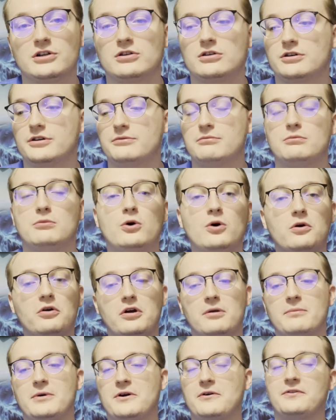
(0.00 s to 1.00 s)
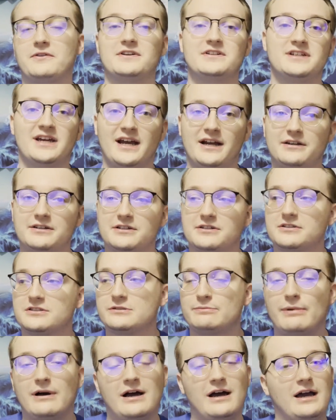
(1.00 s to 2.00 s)
learn more about the technicals
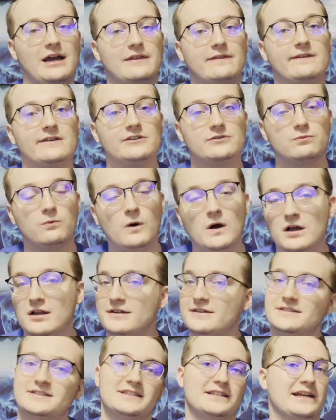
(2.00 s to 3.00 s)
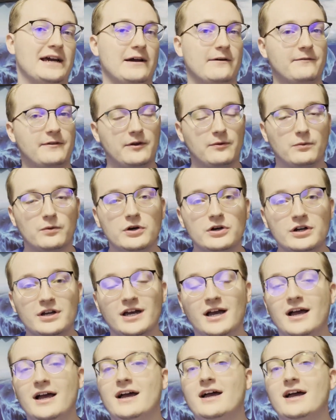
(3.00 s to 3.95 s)
behind these wallets and how they work,